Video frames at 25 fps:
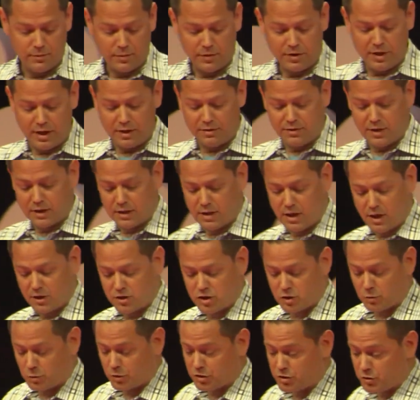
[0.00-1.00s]
that
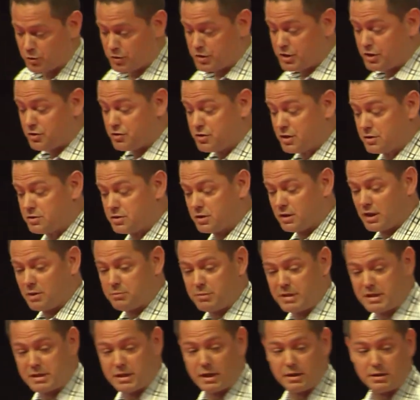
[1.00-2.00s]
customers would use it. So let
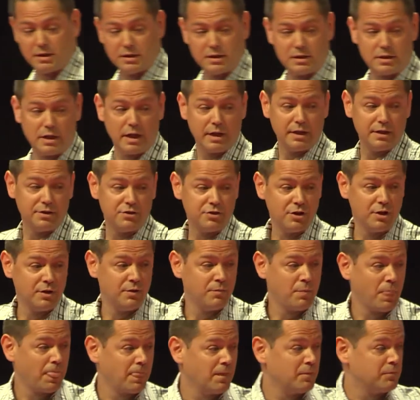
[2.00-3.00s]
me set the stage.
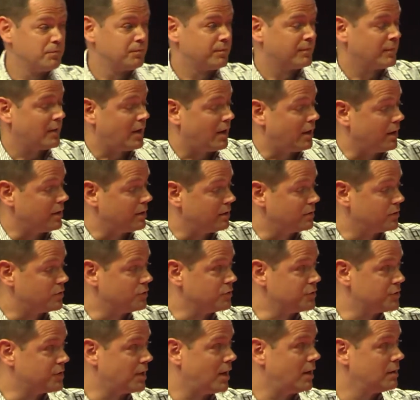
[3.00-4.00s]

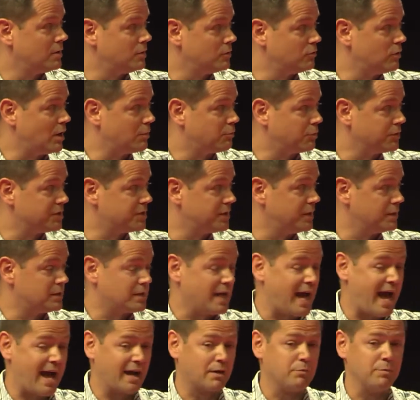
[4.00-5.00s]
Gonçalo represents
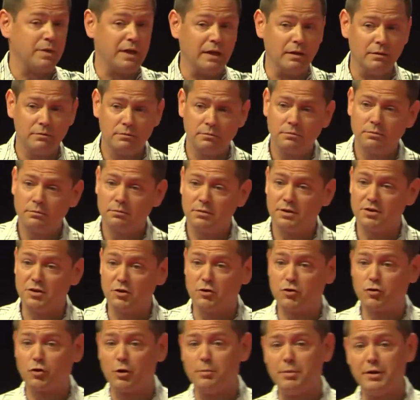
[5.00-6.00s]
Acme, the
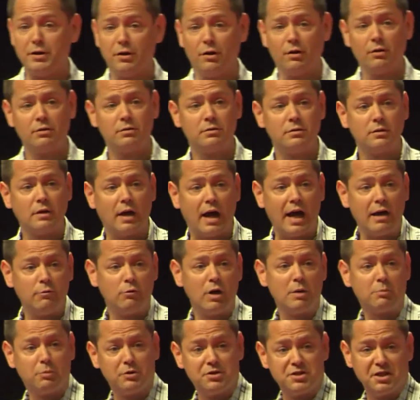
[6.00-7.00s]
distributor. I
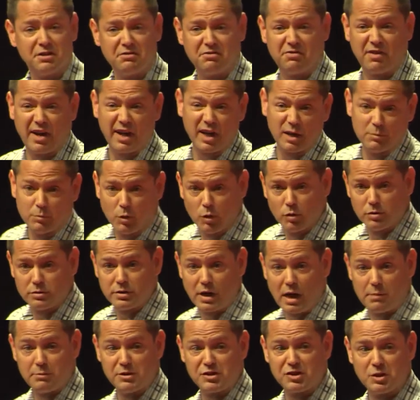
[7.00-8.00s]
represent Firebolt.
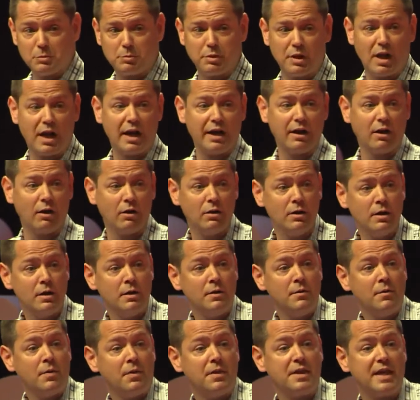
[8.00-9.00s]
I'm a supplier.
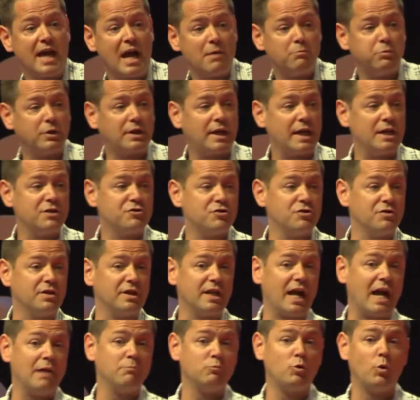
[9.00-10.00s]
The application
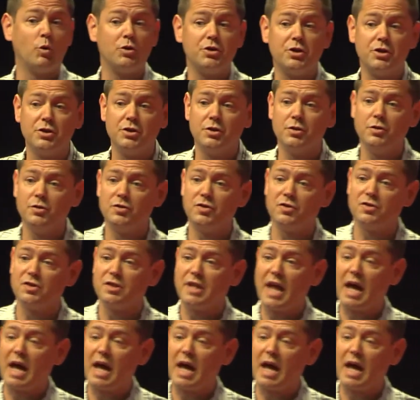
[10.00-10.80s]
that I'm going to use is